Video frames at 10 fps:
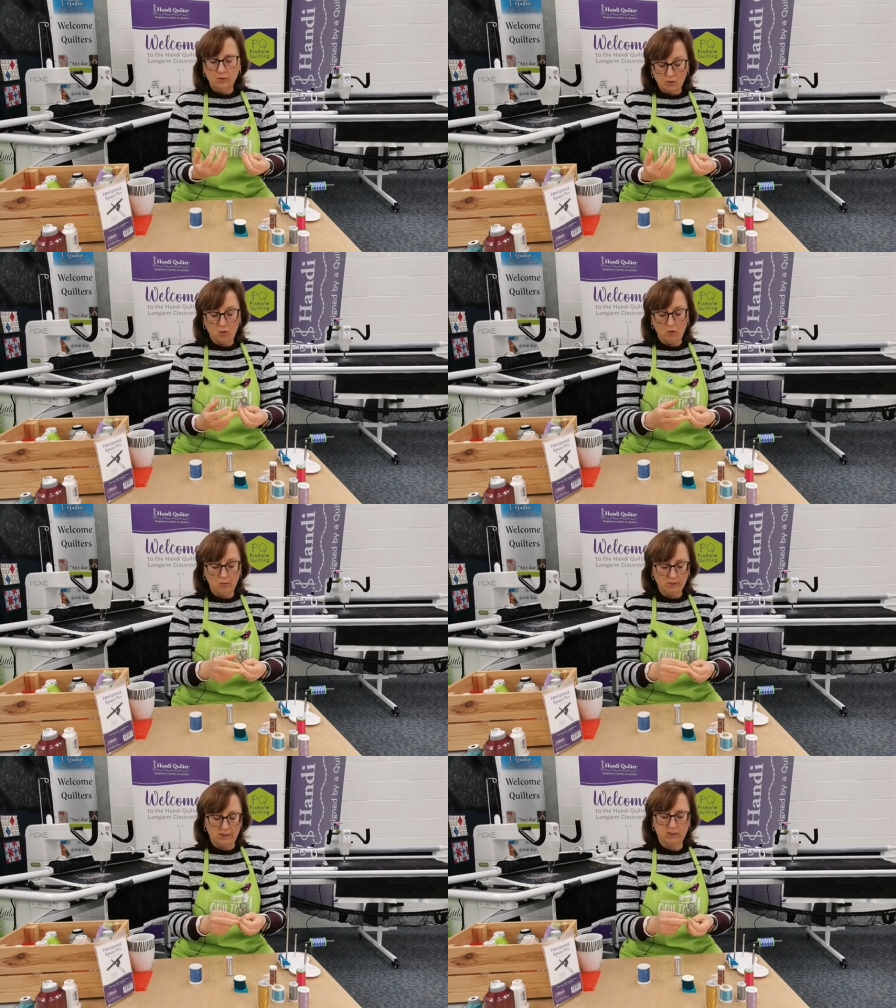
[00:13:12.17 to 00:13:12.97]
The
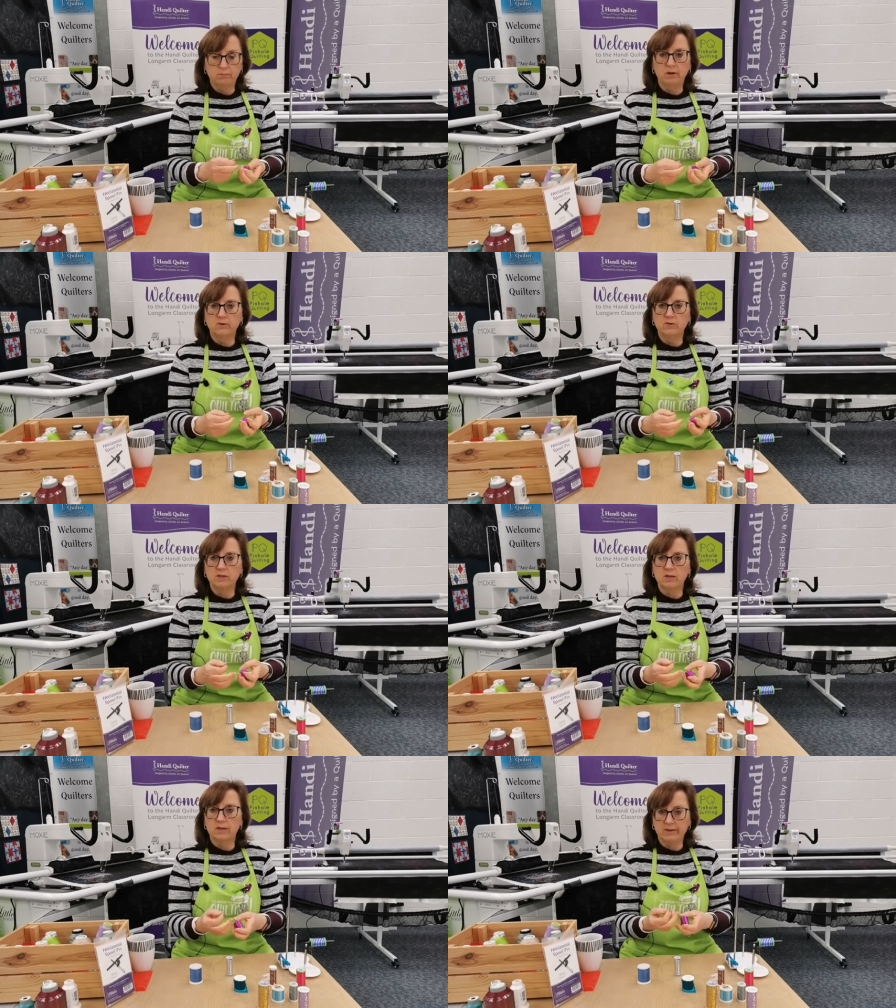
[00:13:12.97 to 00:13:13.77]
core is
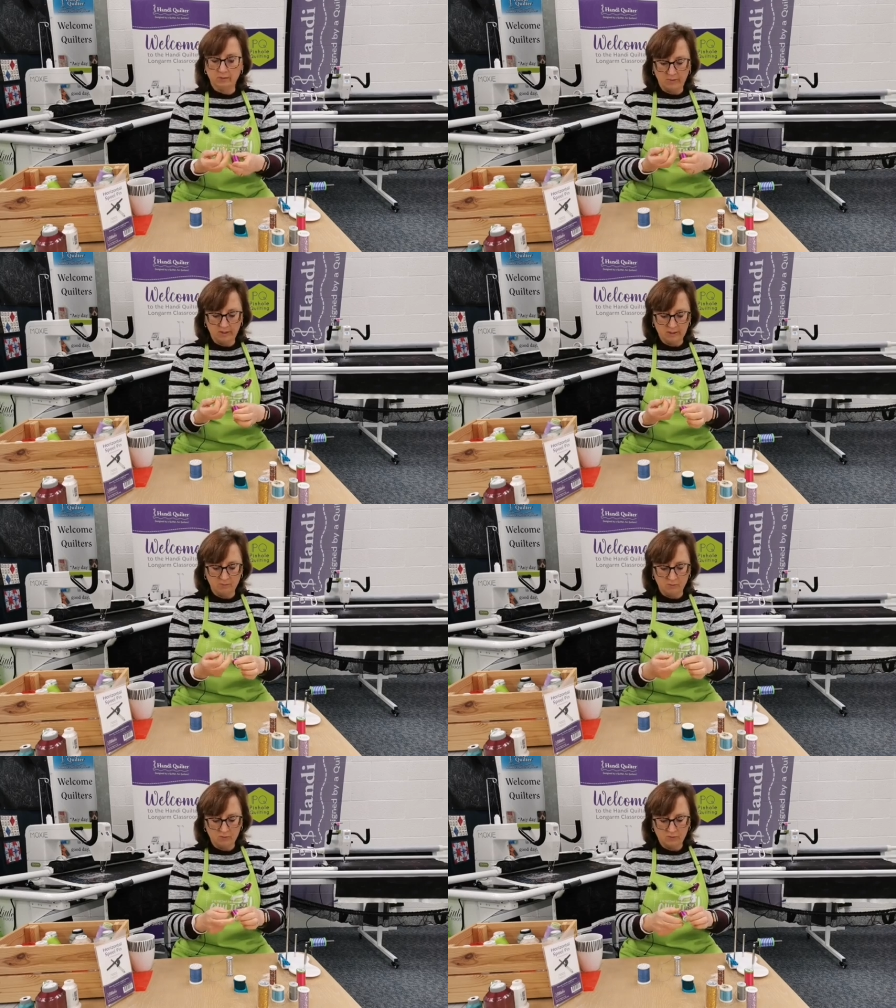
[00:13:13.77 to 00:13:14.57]
exposed, and that's when
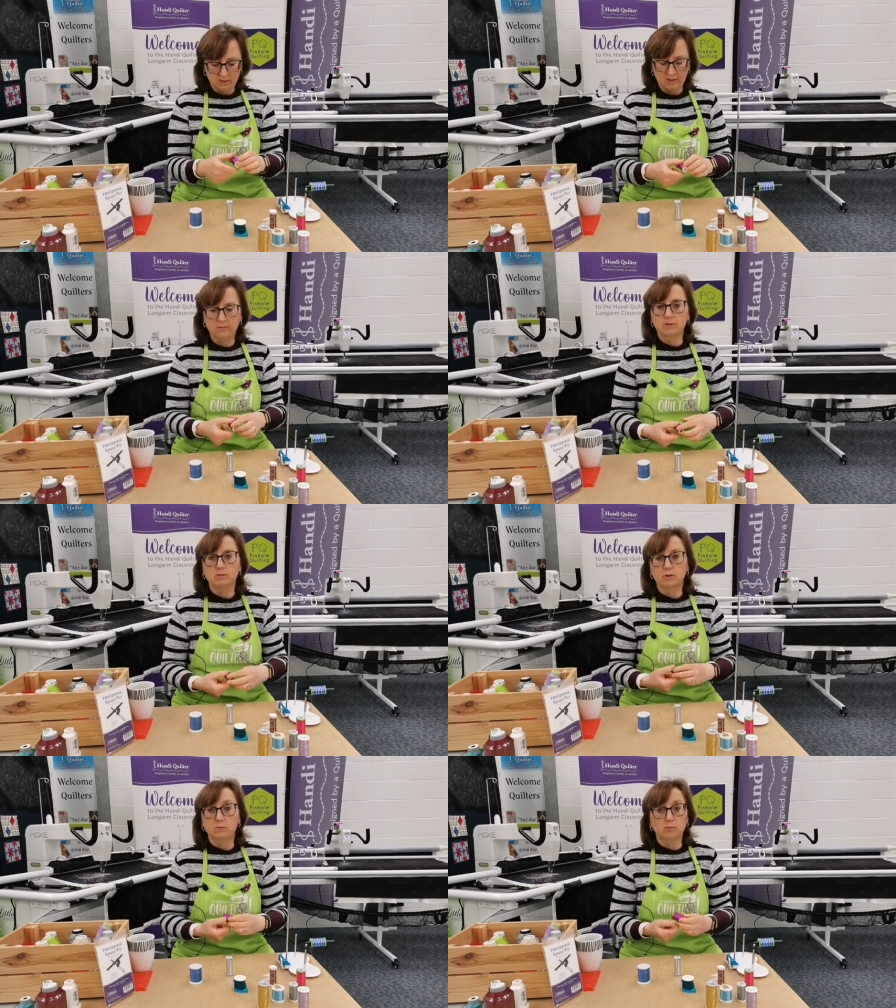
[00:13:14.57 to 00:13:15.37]
it's more
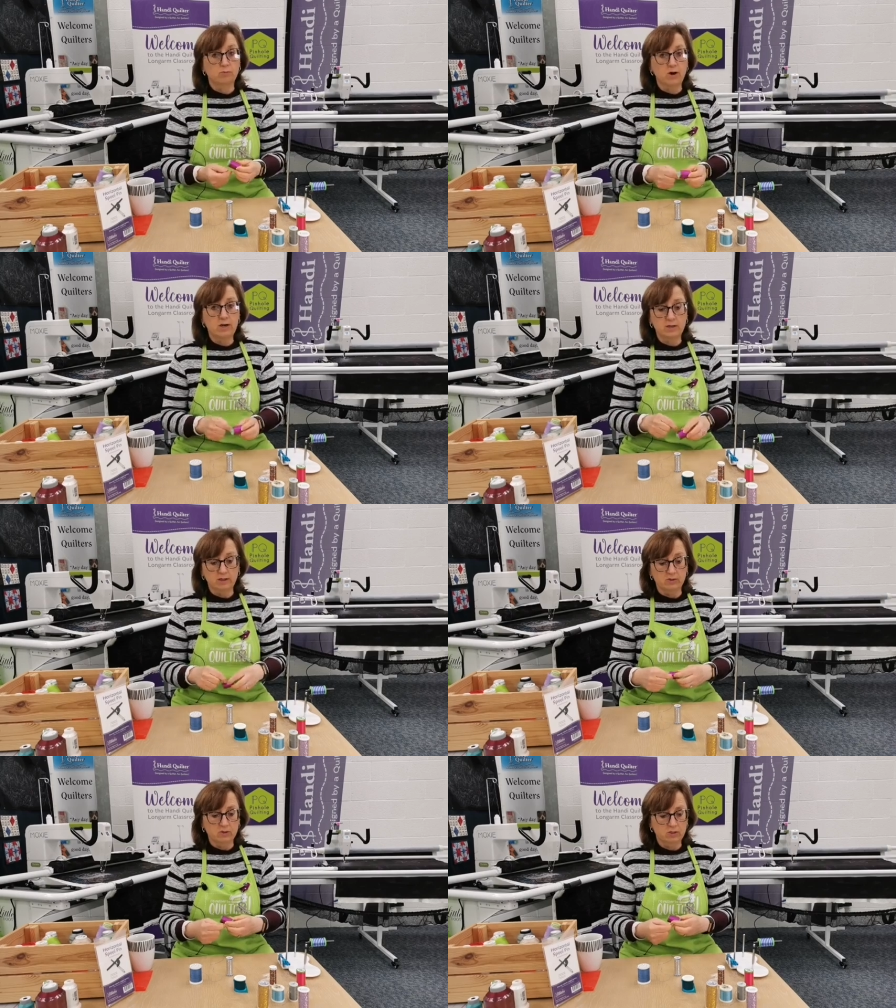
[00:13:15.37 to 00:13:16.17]
susceptible to
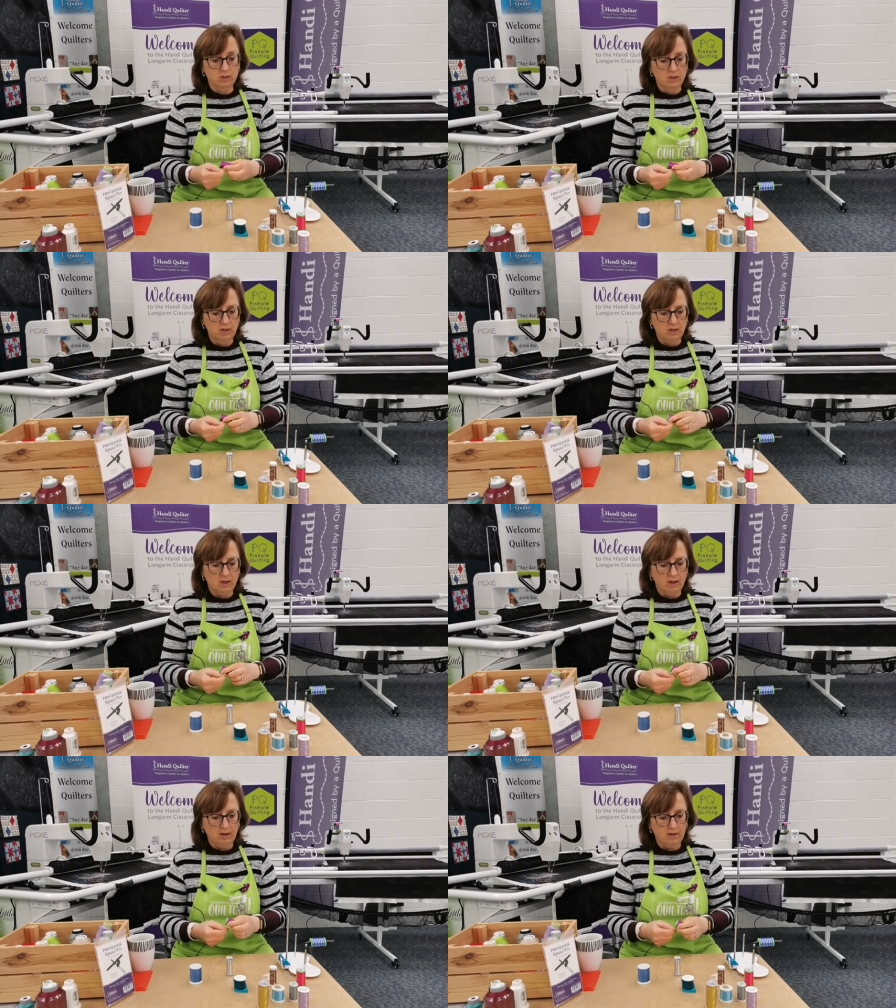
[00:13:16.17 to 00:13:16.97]
breakage
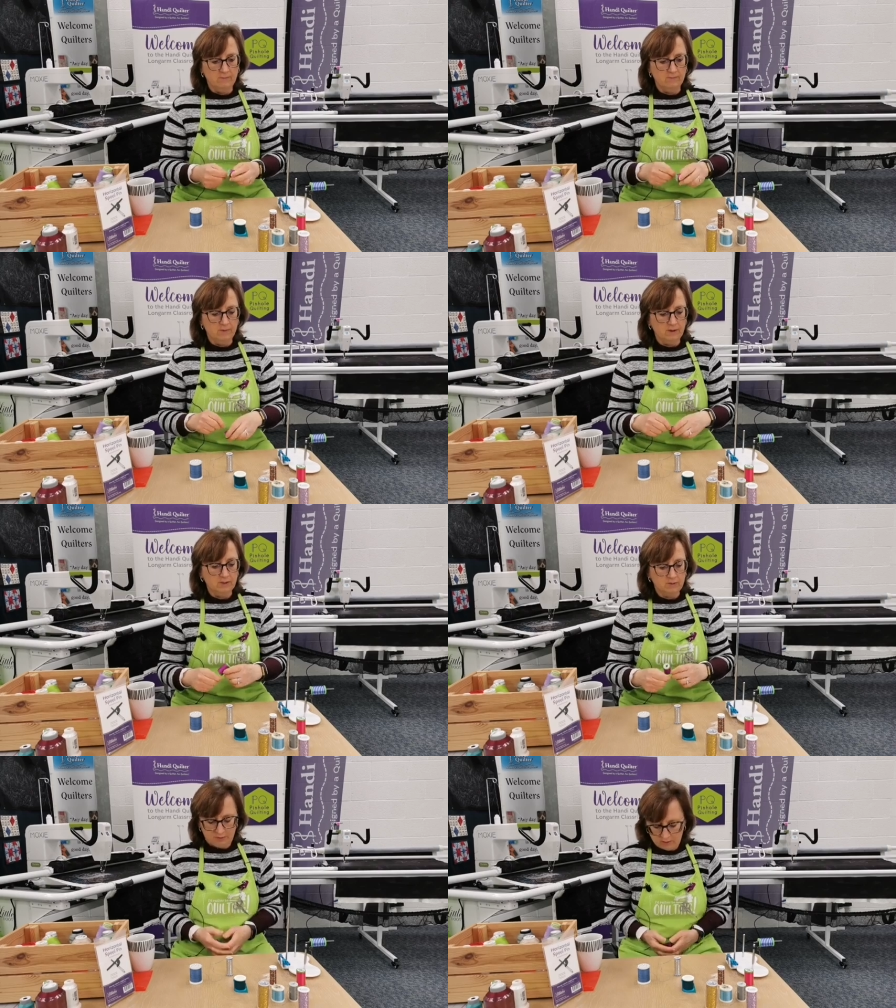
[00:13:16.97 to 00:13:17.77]

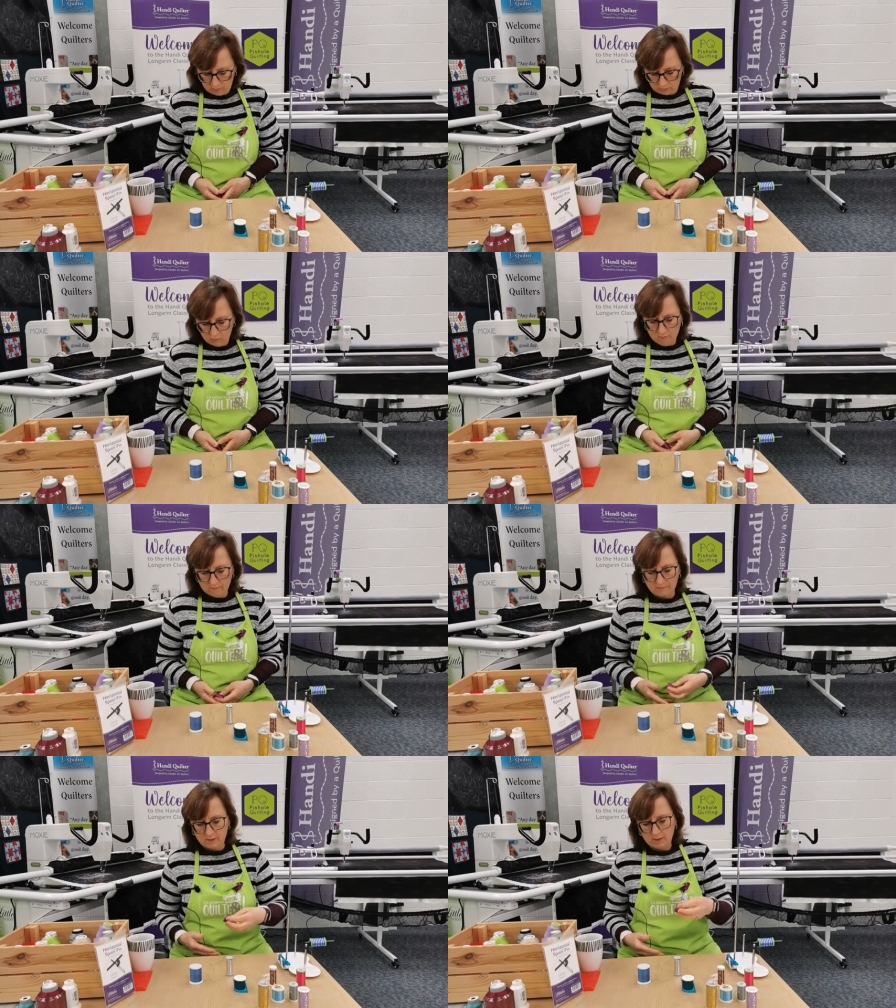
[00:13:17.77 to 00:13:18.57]
as a result. Ooh,